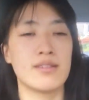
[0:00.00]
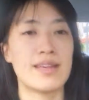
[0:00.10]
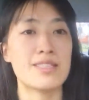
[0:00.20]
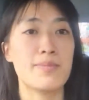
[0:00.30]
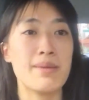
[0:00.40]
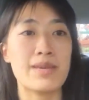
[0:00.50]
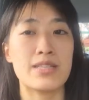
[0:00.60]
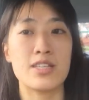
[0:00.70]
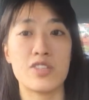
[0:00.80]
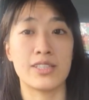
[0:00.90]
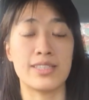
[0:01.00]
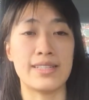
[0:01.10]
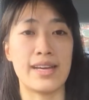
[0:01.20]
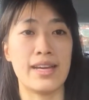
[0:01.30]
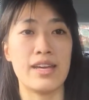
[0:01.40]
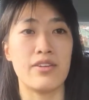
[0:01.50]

that's my message for today.